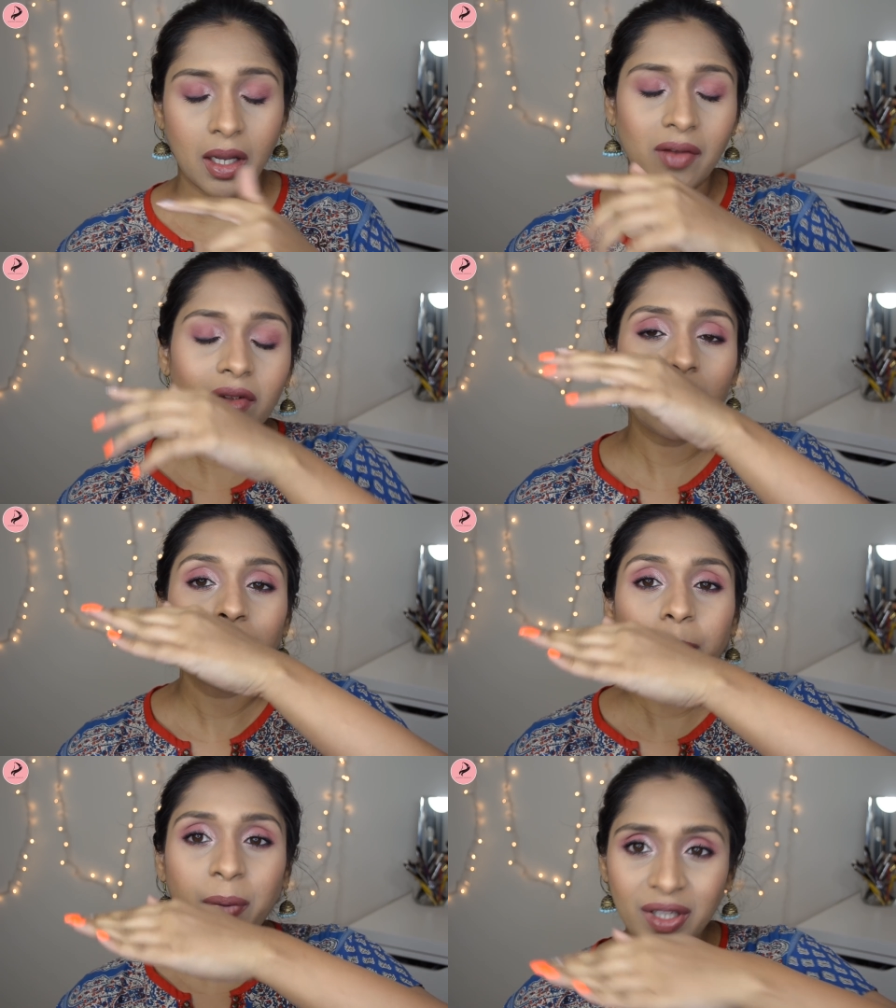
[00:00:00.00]
I will
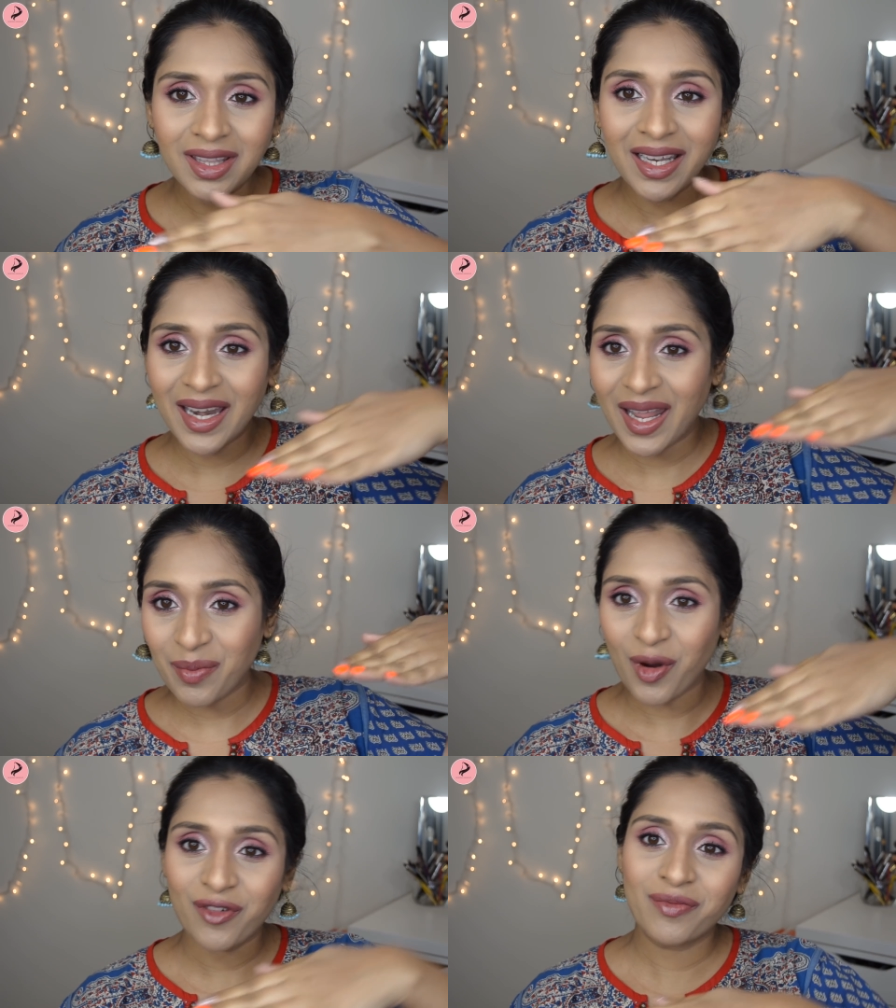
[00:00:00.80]
put the
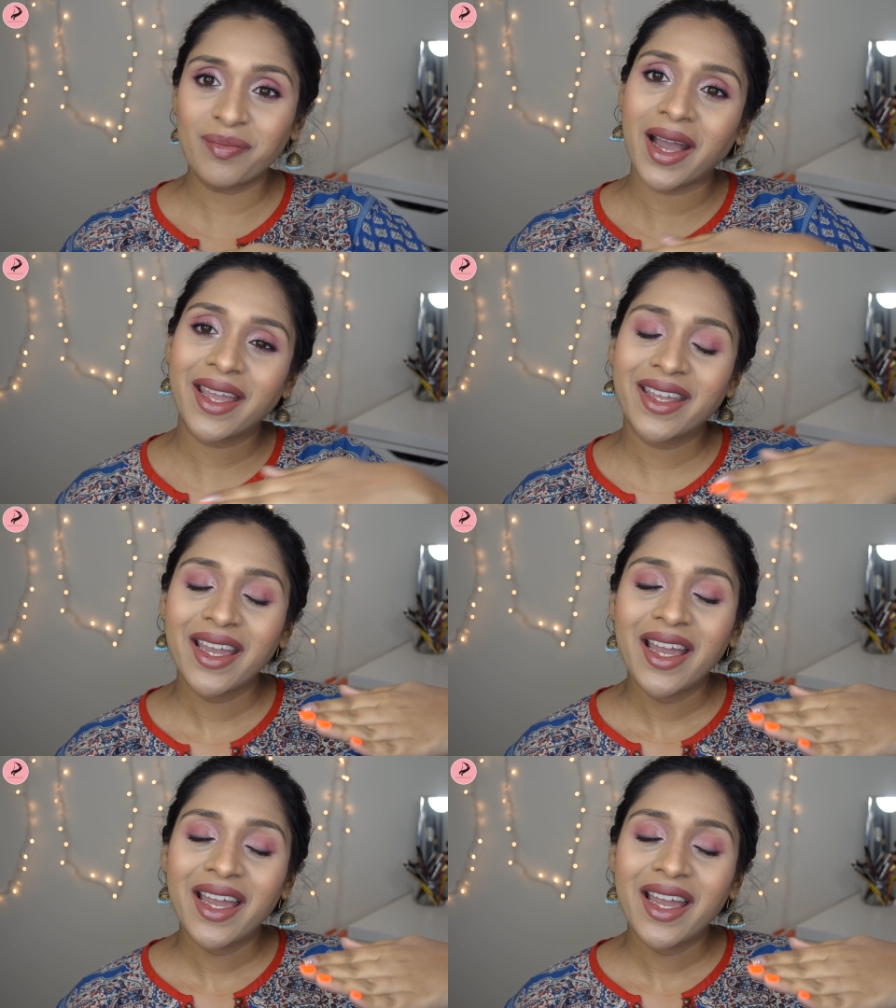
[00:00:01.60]
name of my